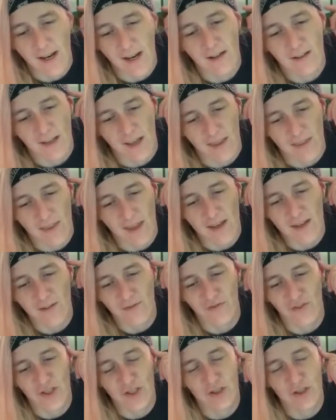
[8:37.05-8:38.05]
Okay, thank you,
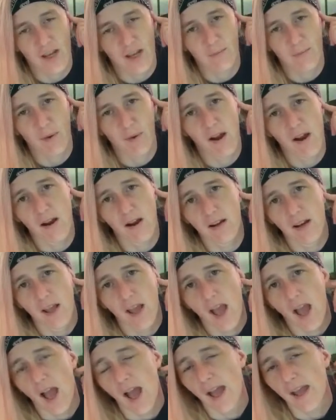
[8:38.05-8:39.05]
Fish Tank Barn.
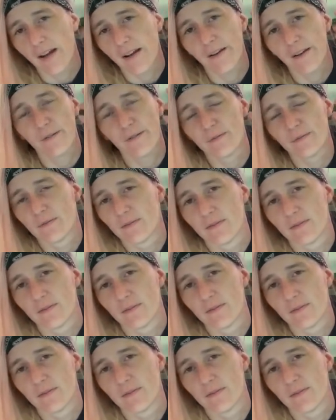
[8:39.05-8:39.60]
I don't